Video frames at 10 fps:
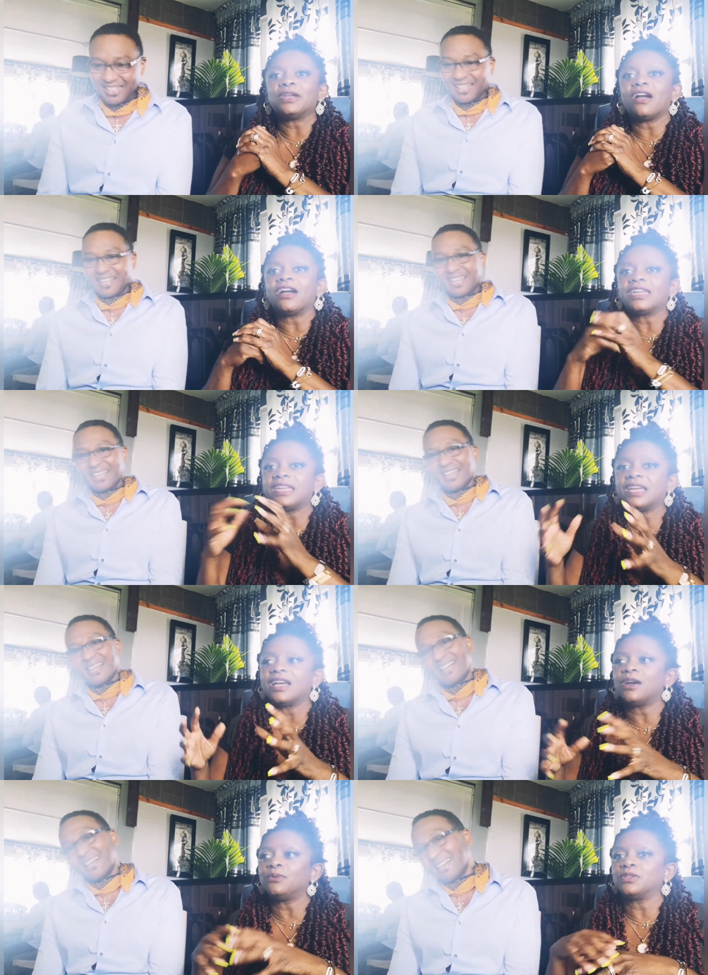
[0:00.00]
Speaker 1: we are
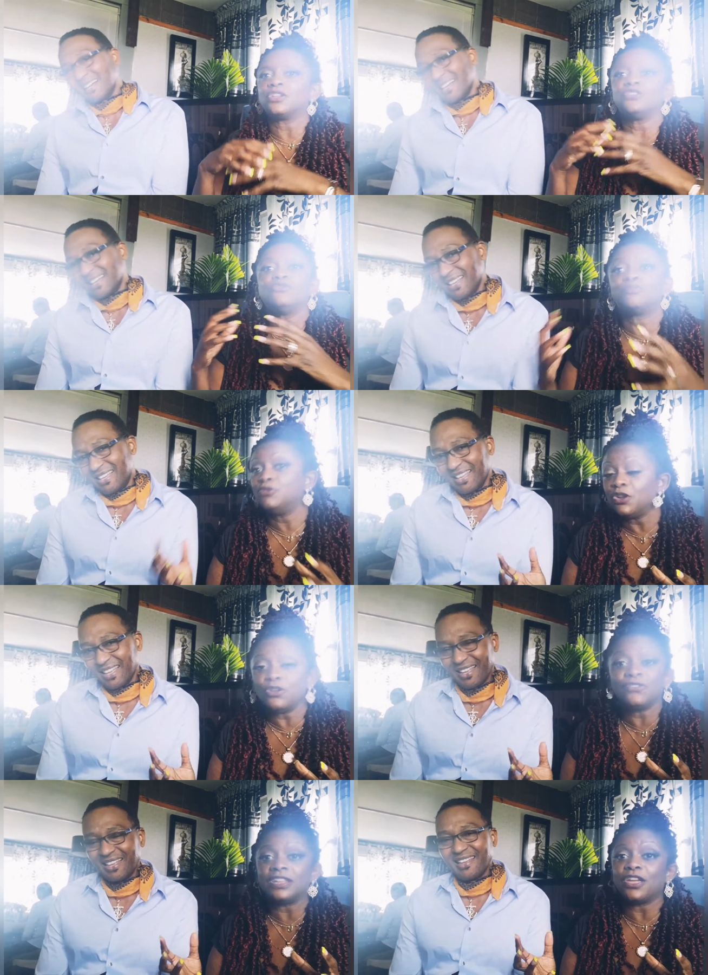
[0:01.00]
here with a
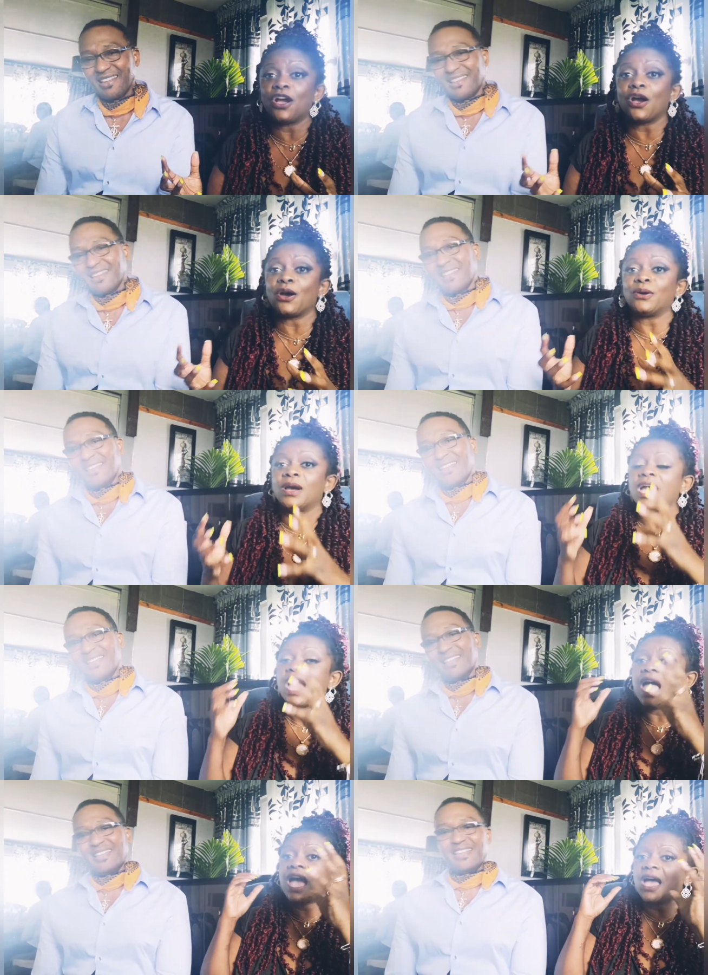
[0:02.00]
new video,
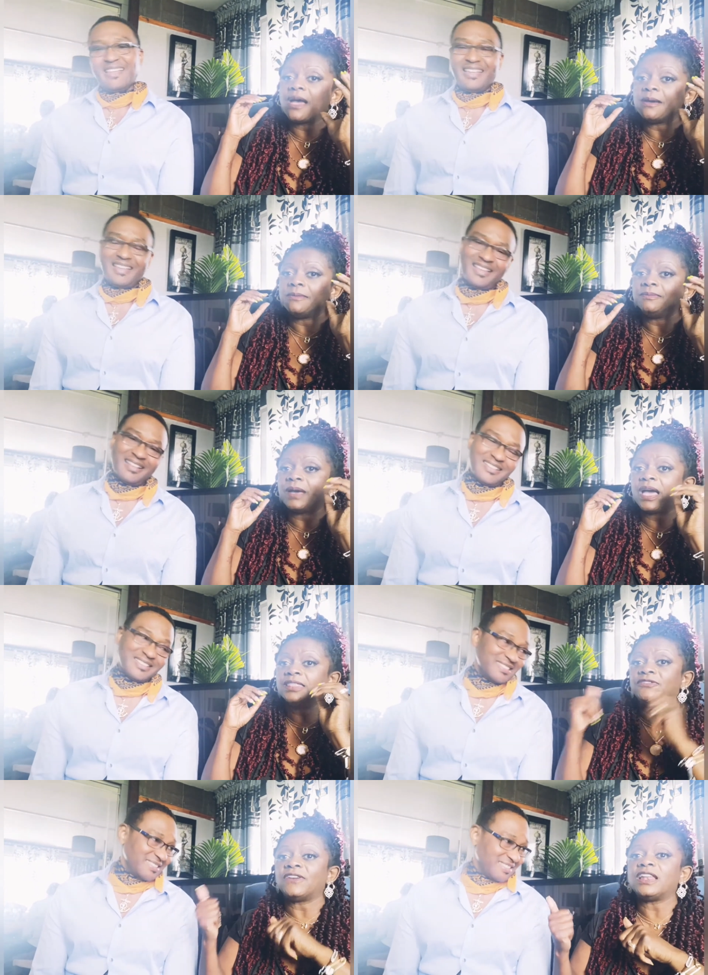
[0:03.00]
um,
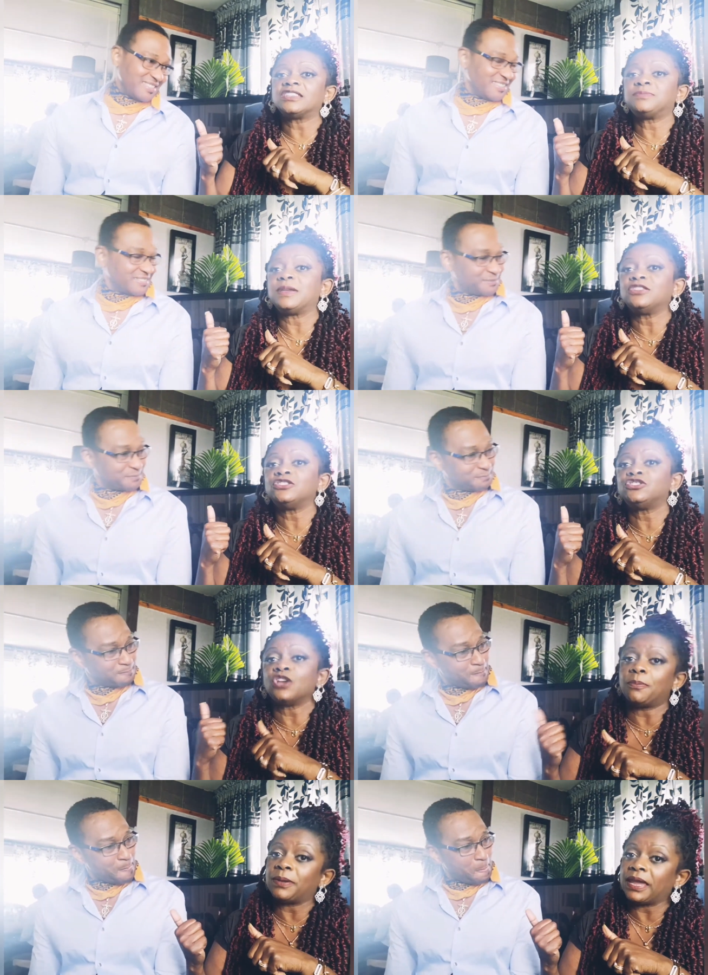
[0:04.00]
and the fella's been
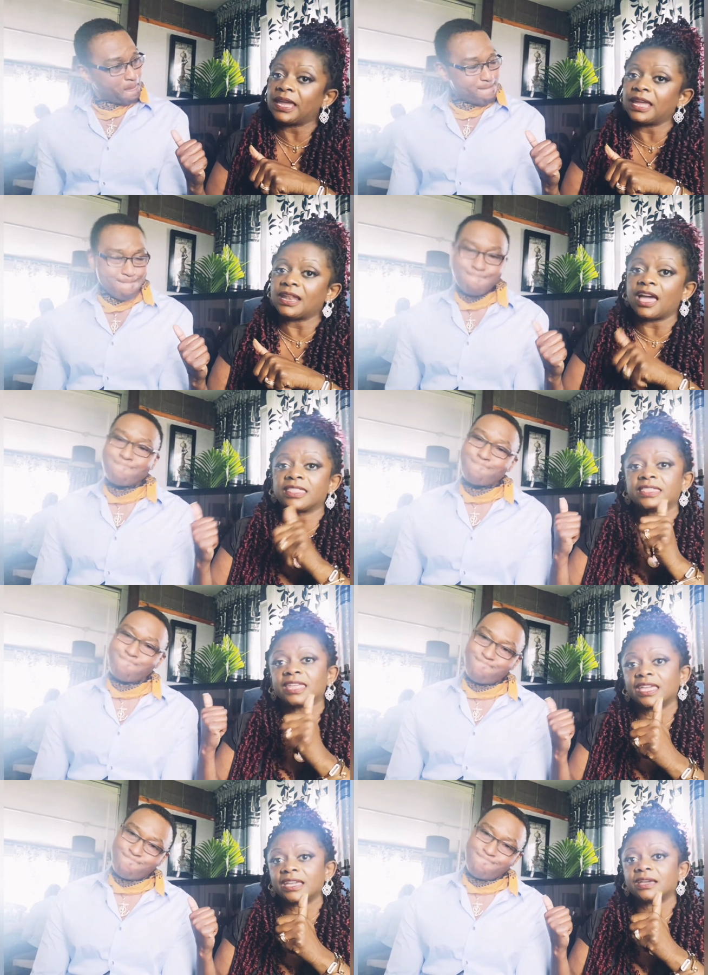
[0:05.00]
shopping. I
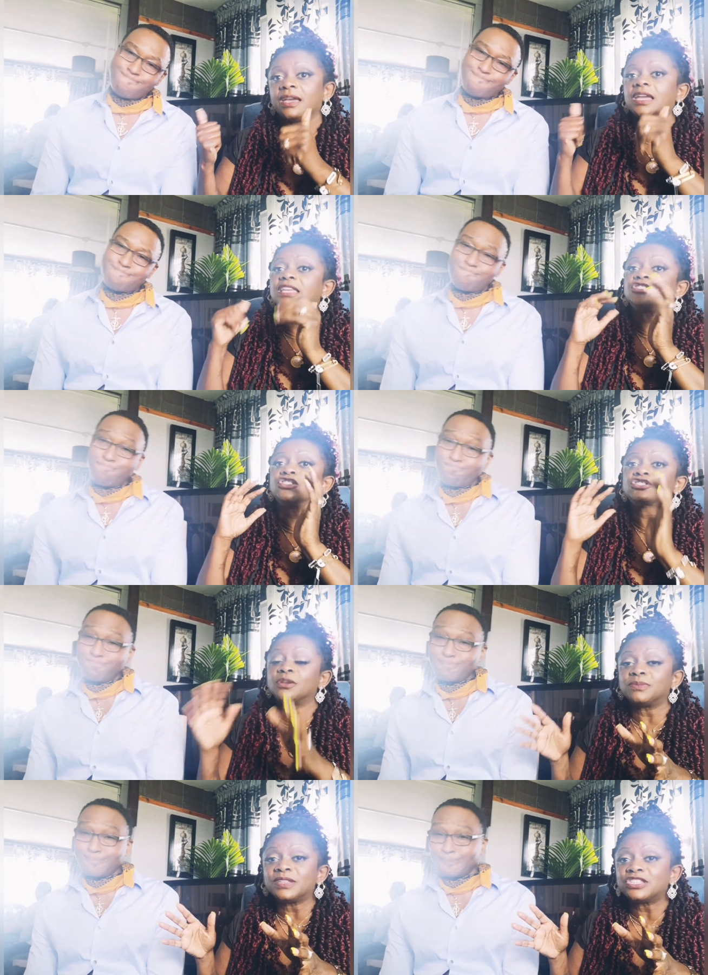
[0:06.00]
think he's got
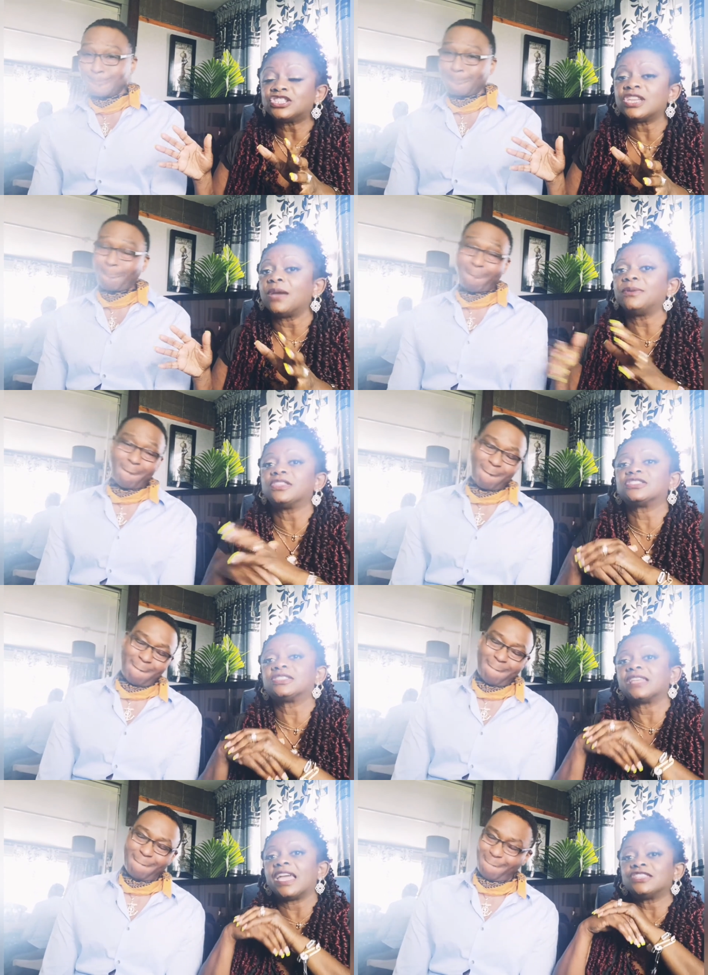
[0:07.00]
something to share with us
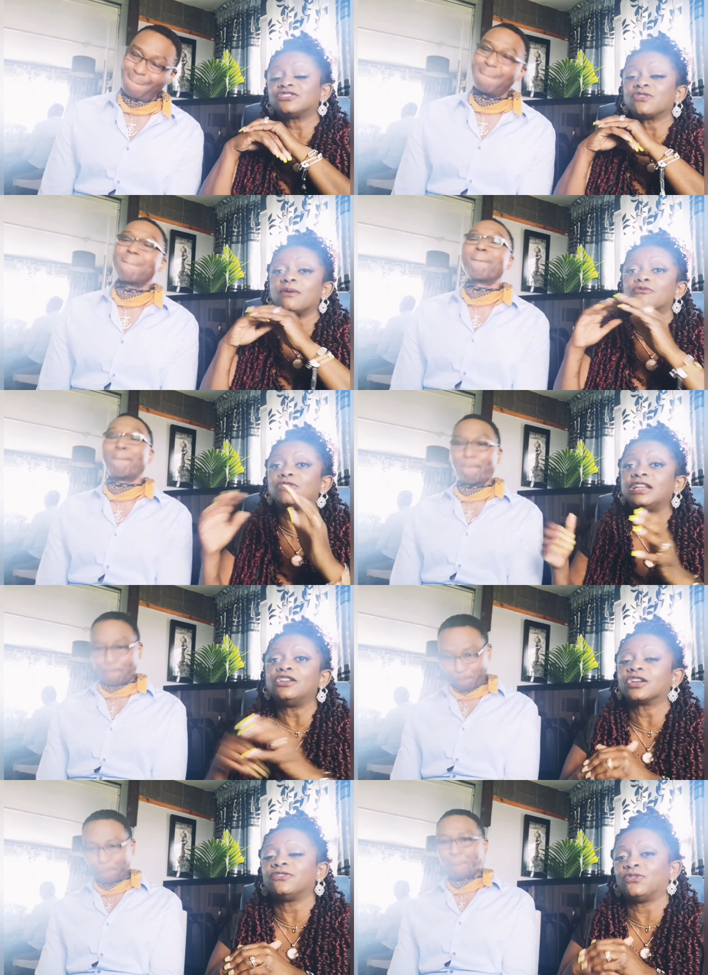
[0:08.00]
today, so I'm really
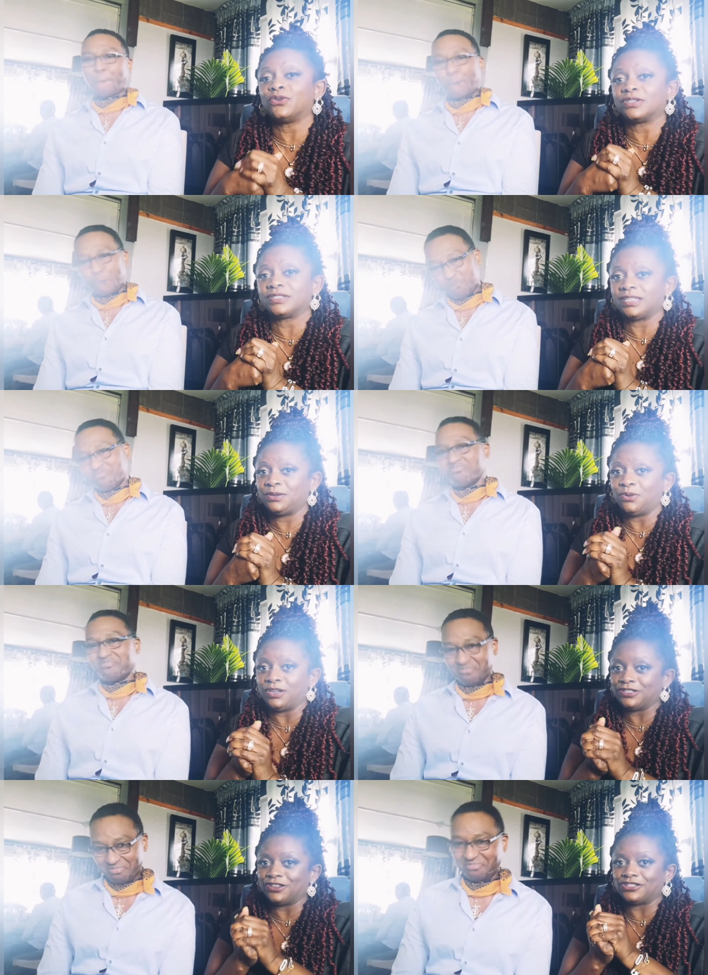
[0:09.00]
looking forward to seeing what
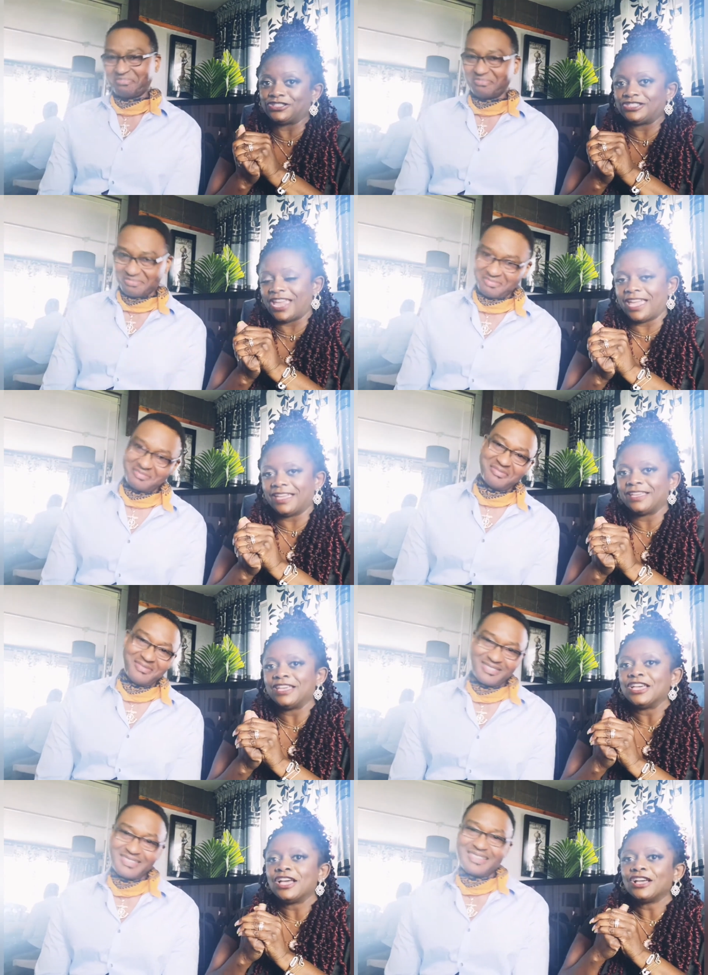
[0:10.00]
he's got to share.
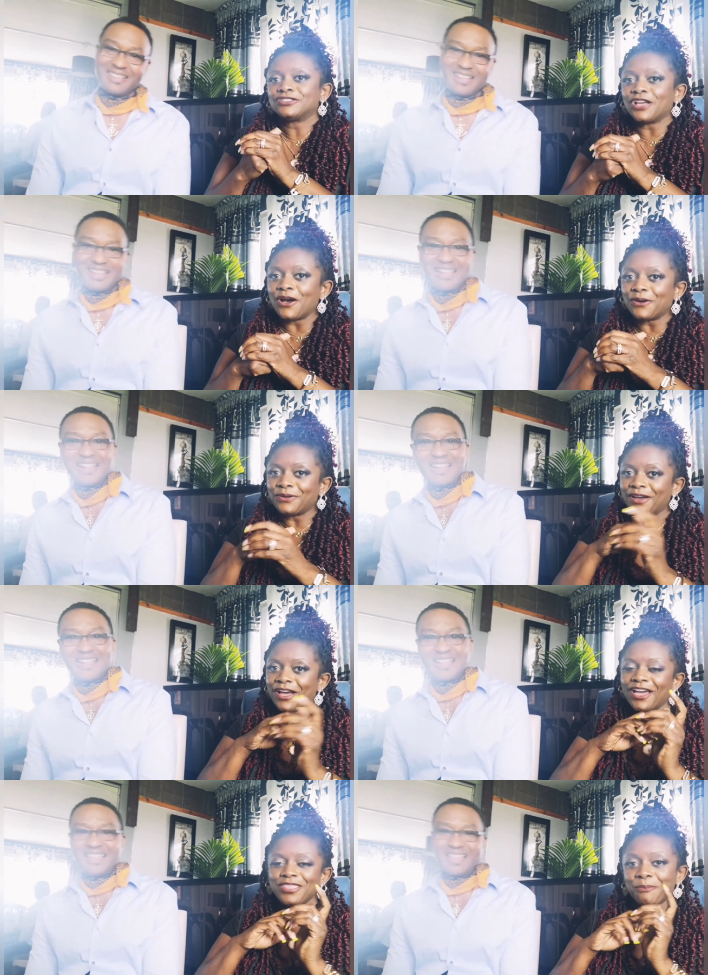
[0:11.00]
So
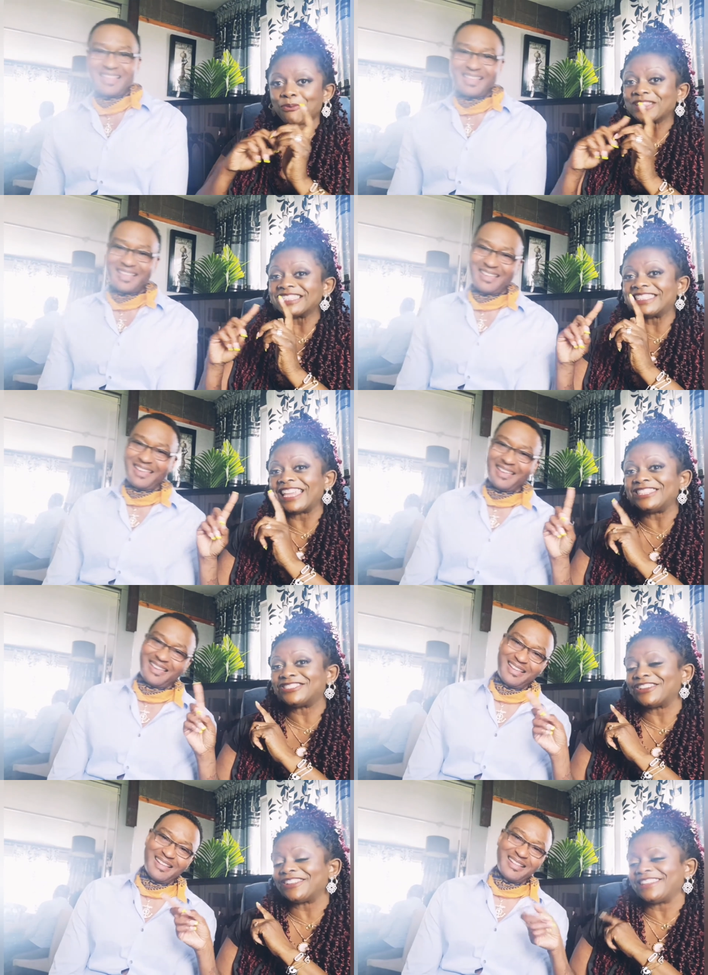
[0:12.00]
the presentation